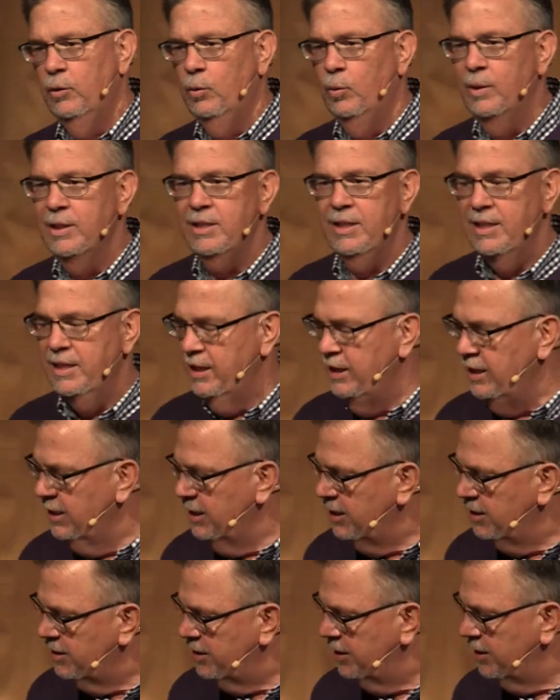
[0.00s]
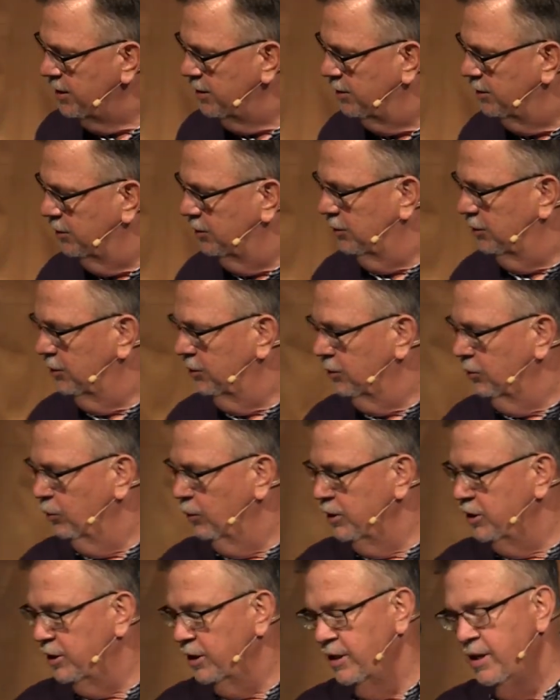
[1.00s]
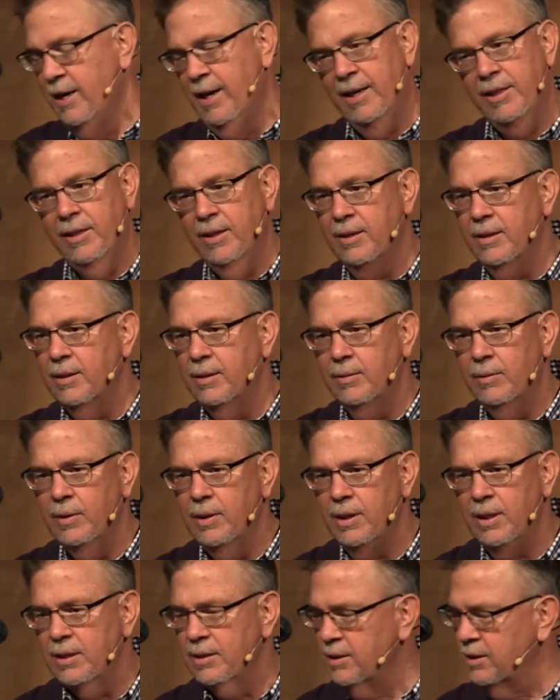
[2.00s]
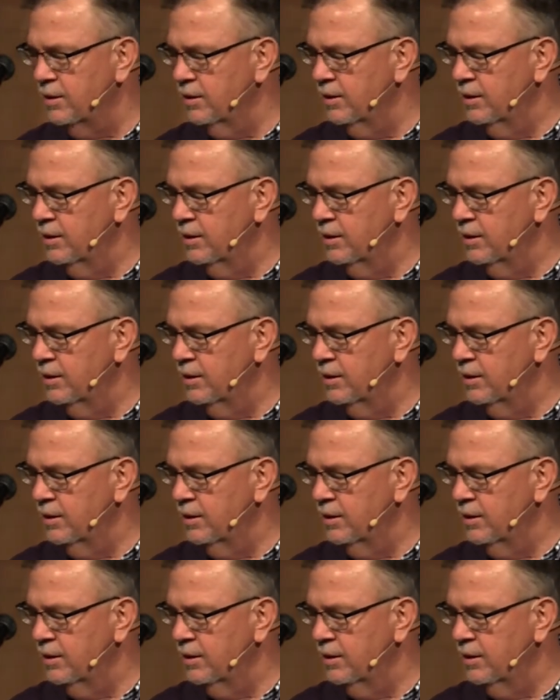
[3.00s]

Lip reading: Was it easy? We should not think that it was.